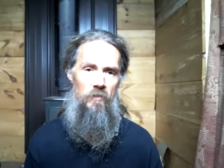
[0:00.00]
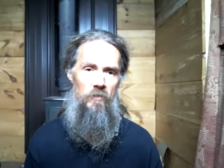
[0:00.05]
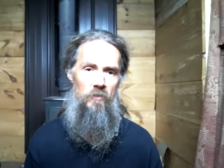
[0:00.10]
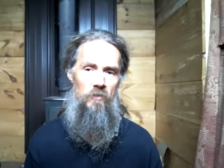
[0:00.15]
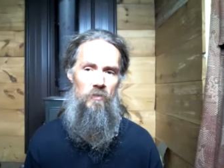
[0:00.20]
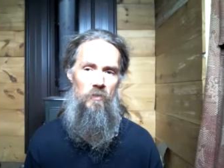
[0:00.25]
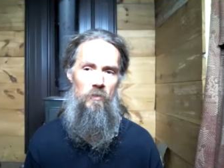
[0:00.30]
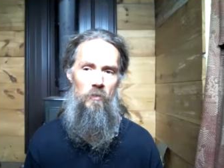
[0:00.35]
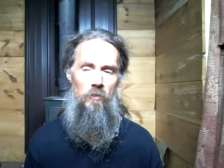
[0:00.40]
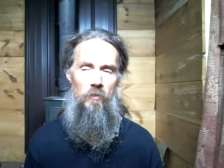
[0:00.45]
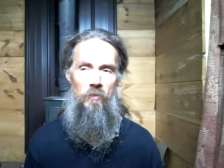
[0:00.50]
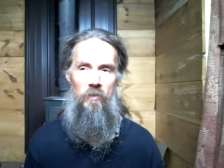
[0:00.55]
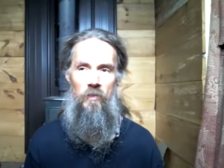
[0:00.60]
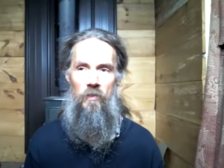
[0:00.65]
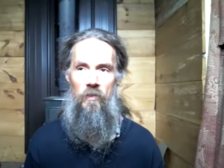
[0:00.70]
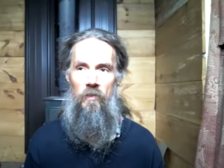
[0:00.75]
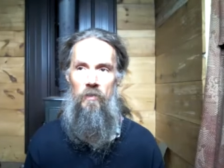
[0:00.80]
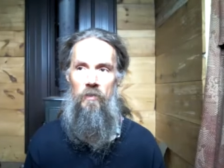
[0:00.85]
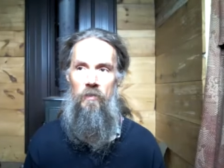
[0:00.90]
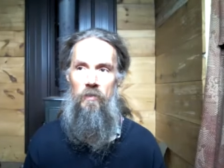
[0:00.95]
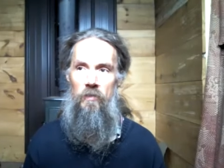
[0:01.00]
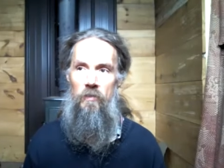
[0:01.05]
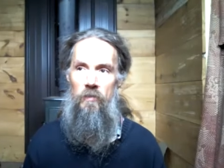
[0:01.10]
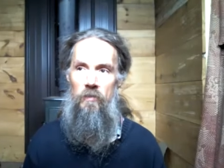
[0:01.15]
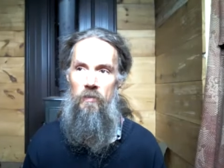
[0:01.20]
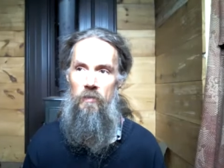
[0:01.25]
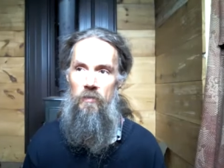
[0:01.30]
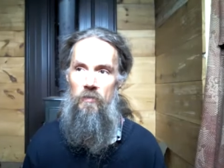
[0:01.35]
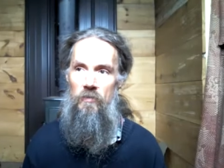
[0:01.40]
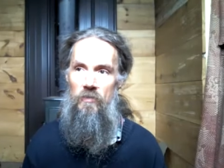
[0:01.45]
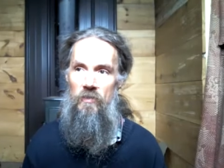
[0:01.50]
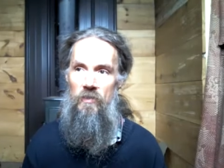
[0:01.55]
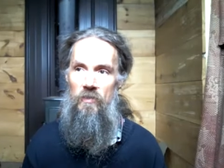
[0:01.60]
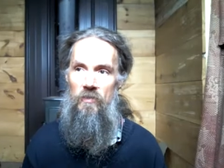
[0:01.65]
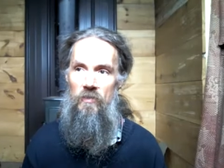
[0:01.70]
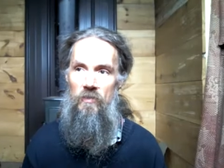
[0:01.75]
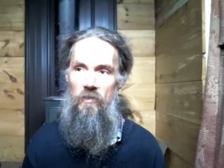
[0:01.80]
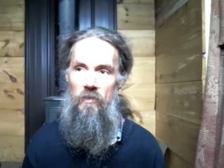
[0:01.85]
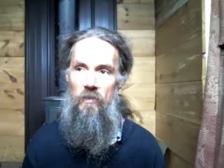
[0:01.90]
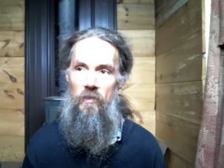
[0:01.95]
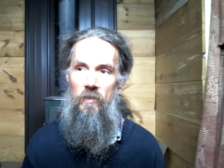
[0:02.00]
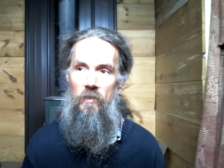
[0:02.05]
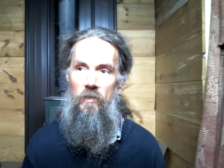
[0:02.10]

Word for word: So there's this